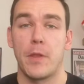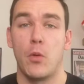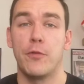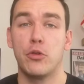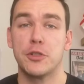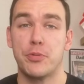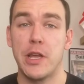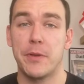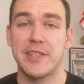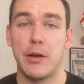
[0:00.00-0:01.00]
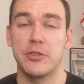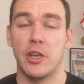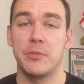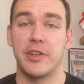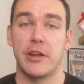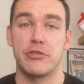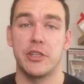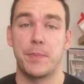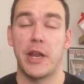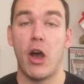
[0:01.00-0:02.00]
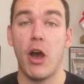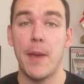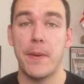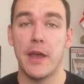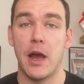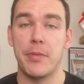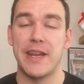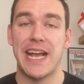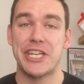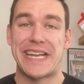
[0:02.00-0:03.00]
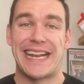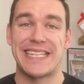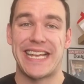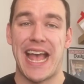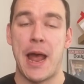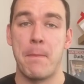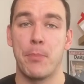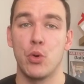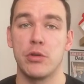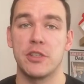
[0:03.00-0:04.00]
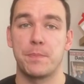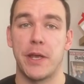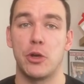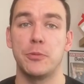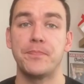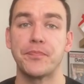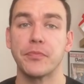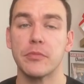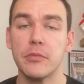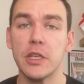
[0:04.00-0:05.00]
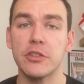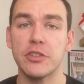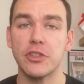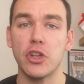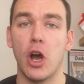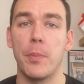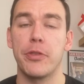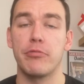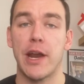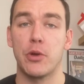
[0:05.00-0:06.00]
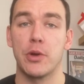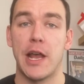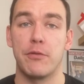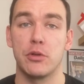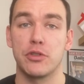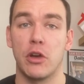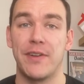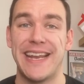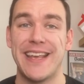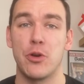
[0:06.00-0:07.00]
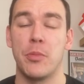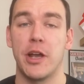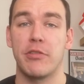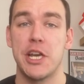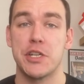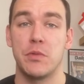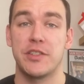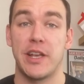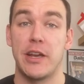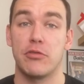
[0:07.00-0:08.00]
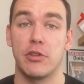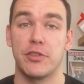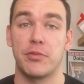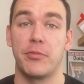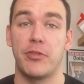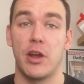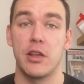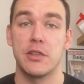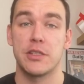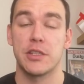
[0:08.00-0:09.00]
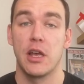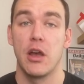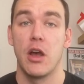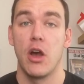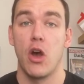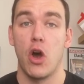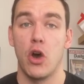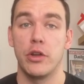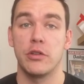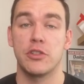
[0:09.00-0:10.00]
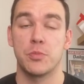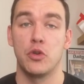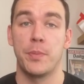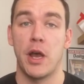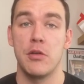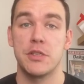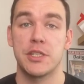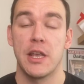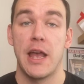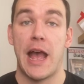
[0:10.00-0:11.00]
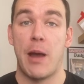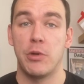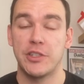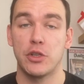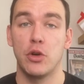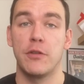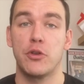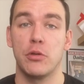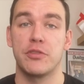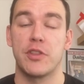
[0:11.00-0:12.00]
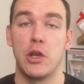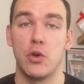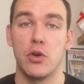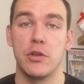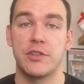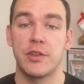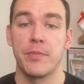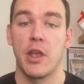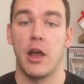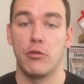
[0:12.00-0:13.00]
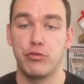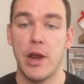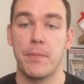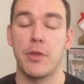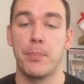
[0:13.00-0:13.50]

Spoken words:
Of course, Priti Patel's Home Secretary has been hyping up the Nationality and Borders Bill to stop the record levels of illegal migration we're seeing across from France on small boats. And we saw, of course, the Lords rip the